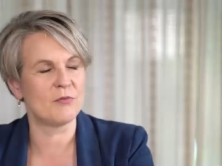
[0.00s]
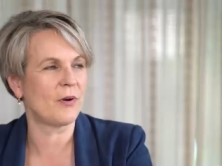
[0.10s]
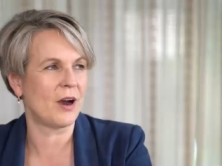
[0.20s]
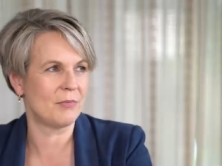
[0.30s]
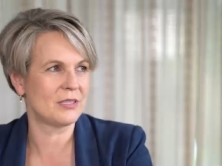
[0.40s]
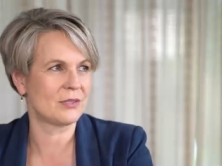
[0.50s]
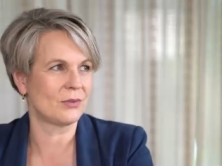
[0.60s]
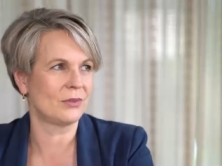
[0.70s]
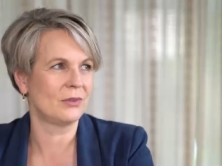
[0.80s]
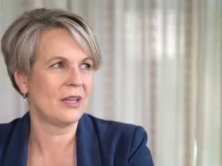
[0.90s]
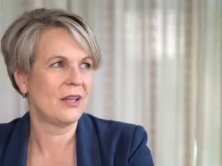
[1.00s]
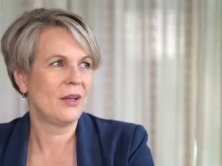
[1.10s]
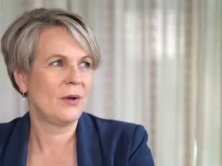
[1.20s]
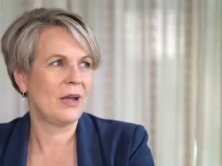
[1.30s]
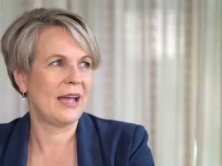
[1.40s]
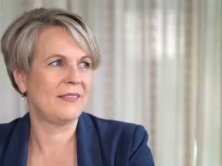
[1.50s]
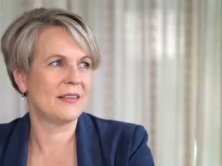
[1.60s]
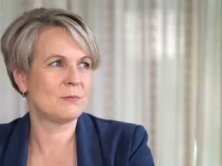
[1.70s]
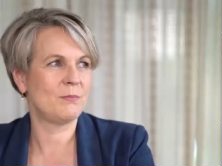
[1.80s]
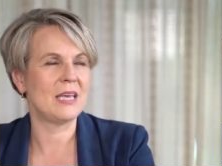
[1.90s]
of primary school, we had
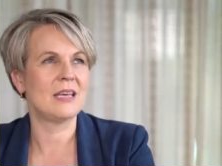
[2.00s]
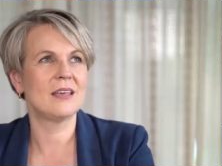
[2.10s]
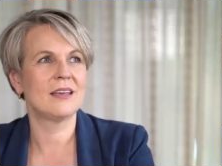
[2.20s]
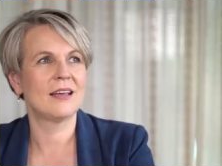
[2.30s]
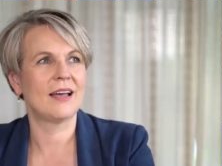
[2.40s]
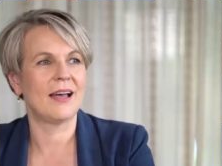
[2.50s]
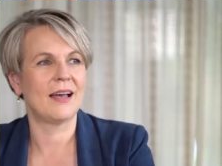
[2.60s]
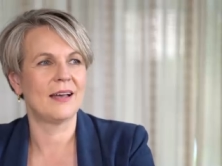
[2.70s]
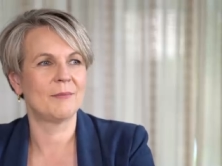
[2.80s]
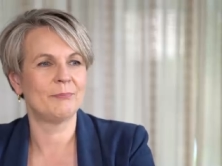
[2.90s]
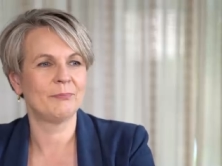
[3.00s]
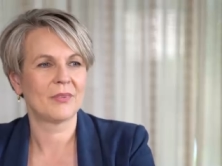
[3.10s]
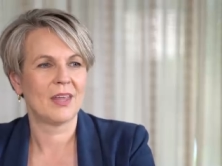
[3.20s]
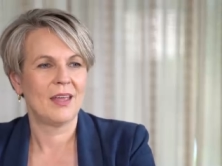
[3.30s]
this big um,